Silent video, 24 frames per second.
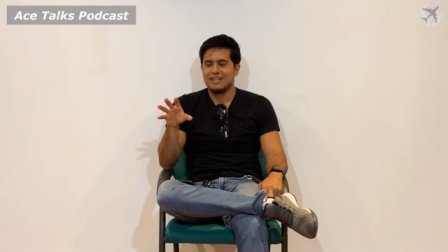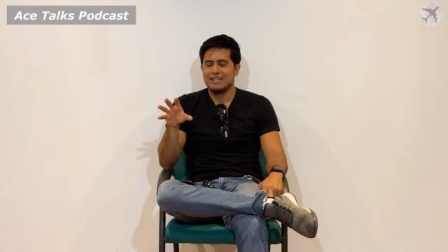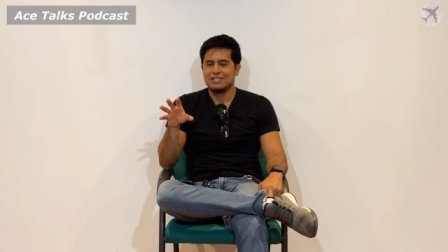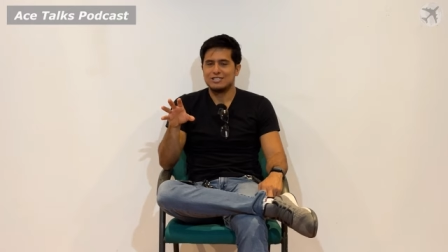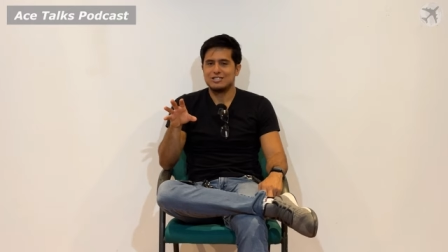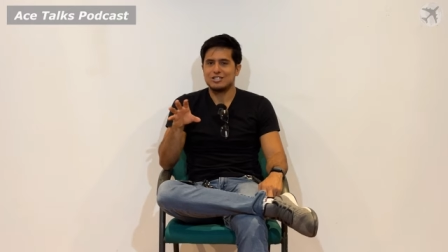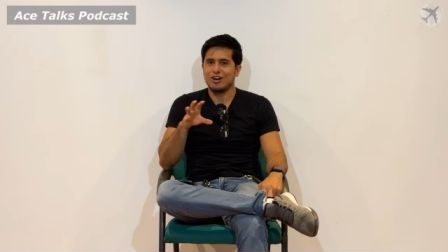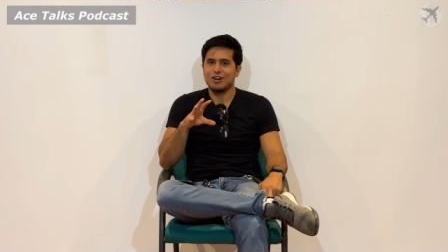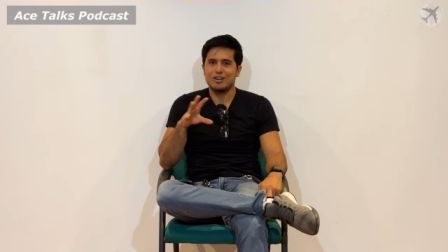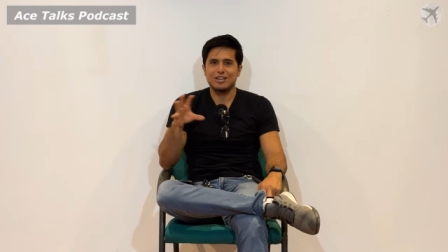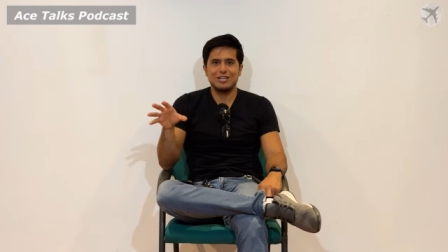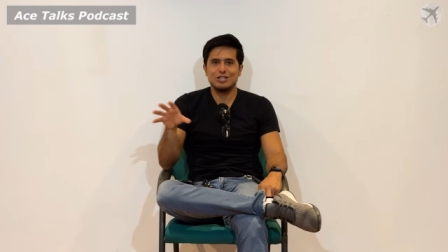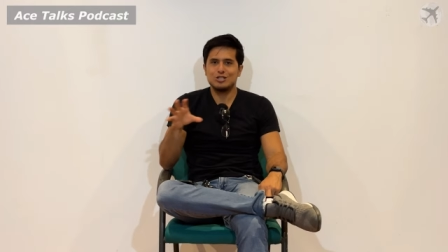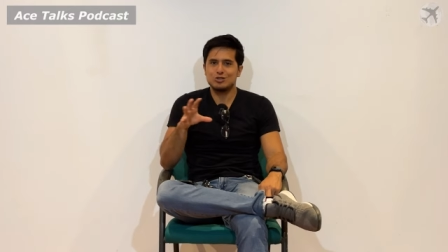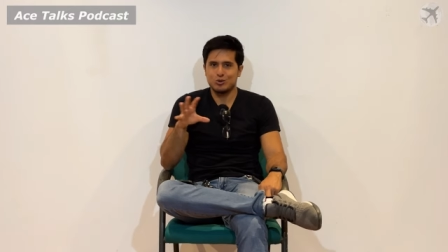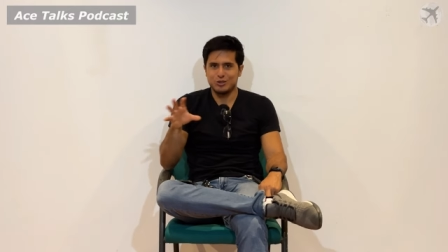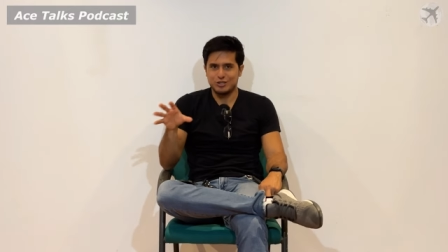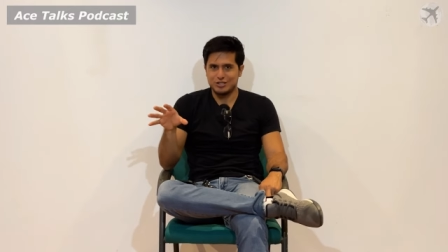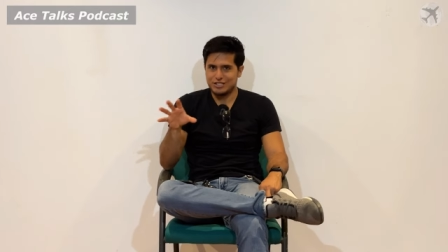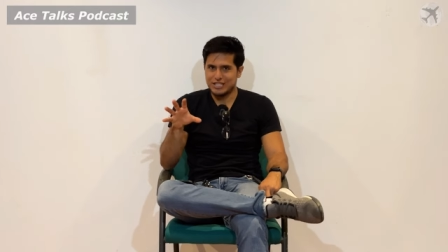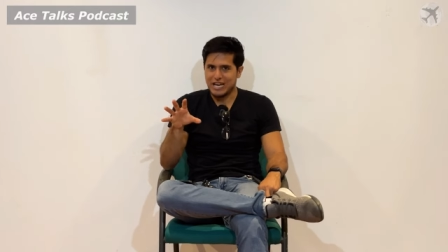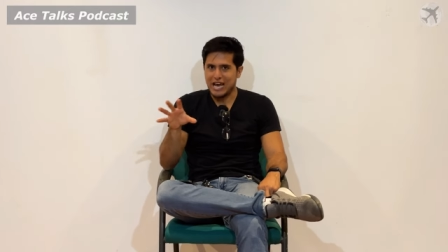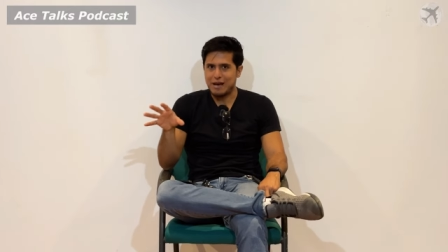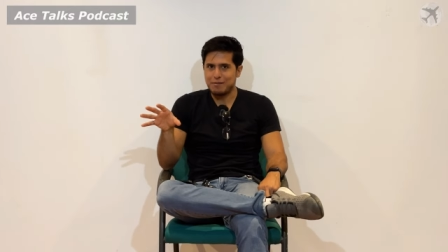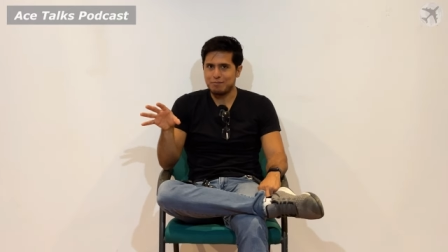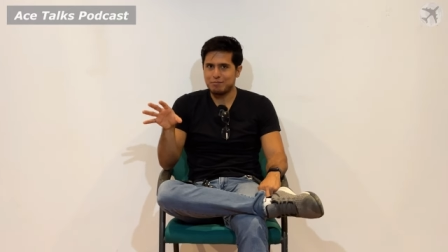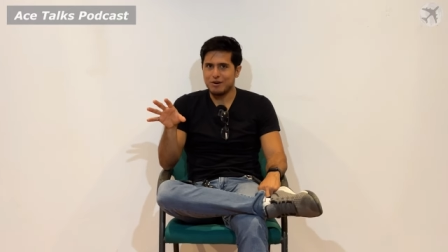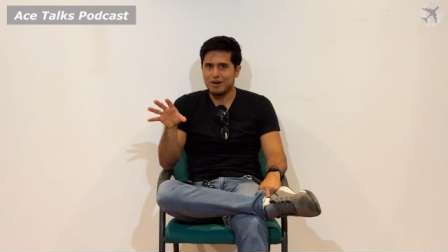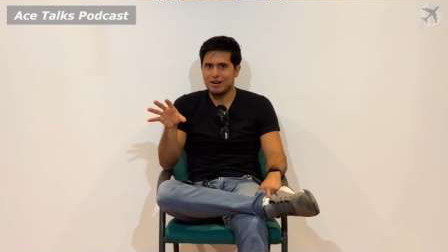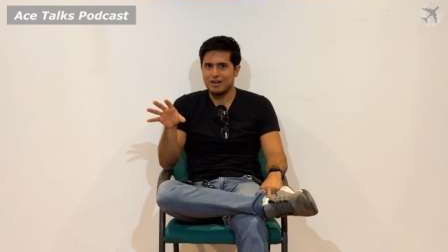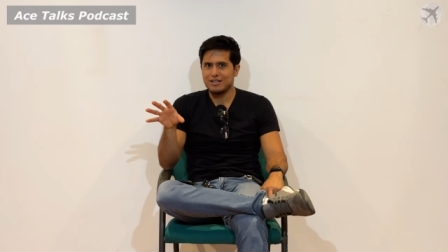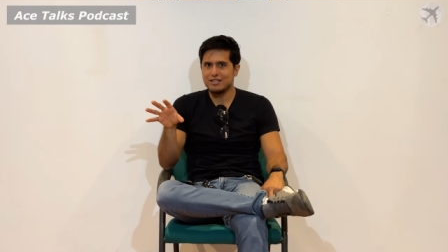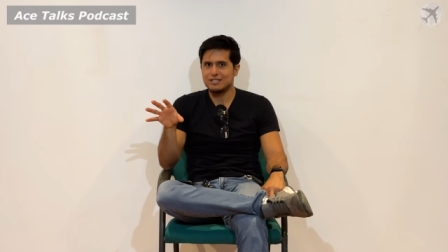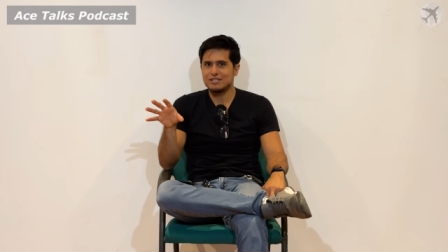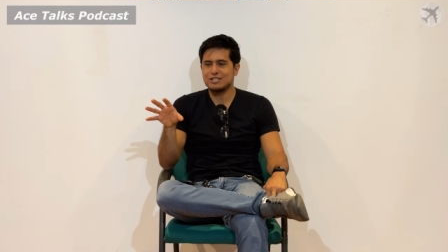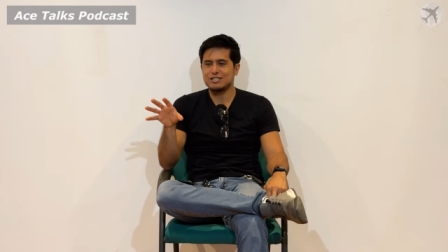talking to a
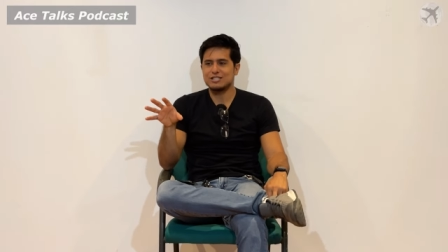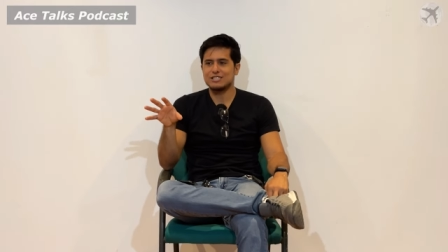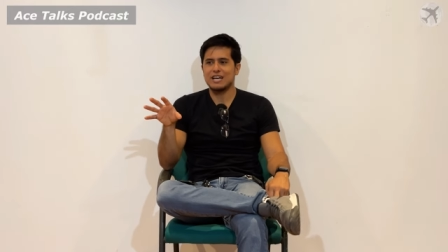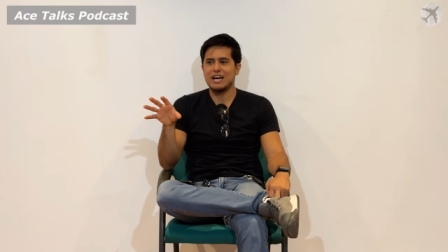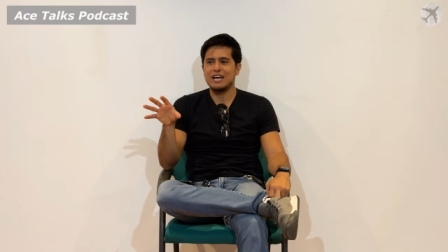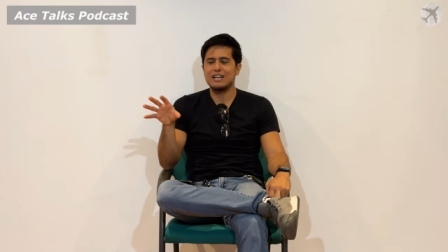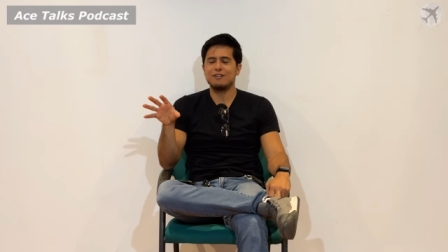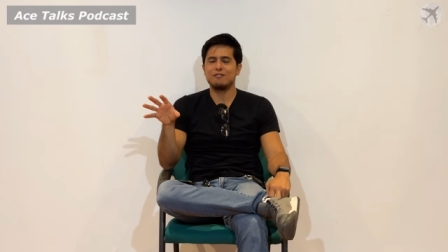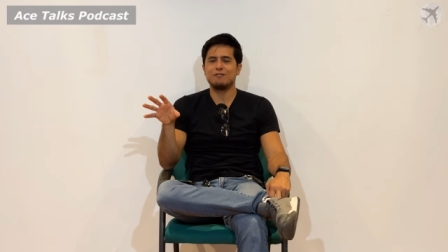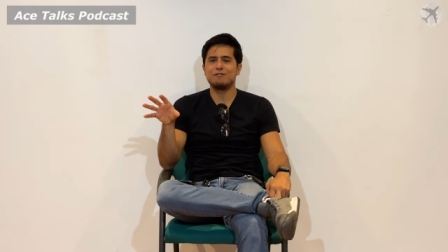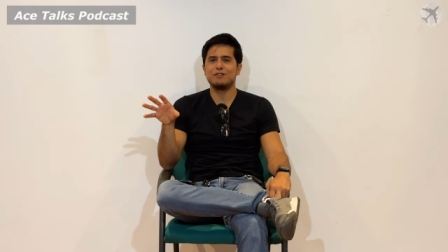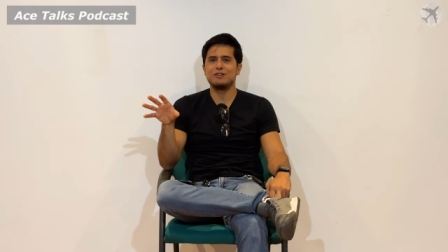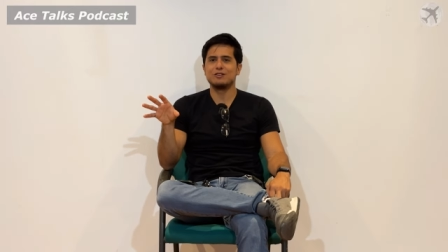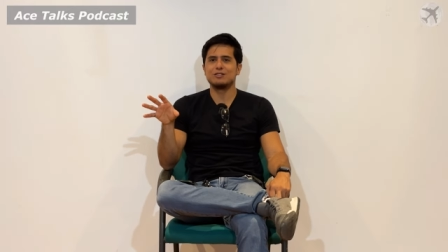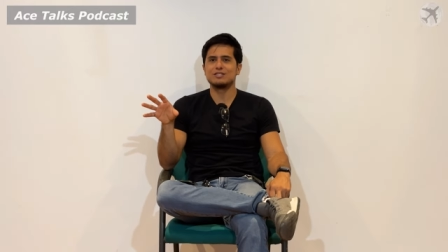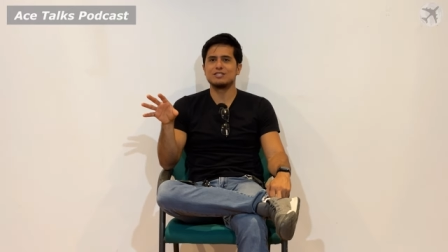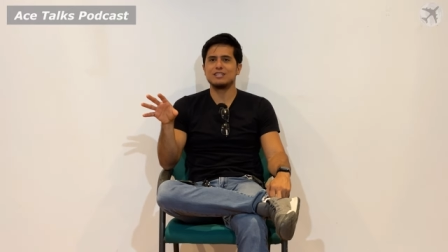chatbot just kind of feels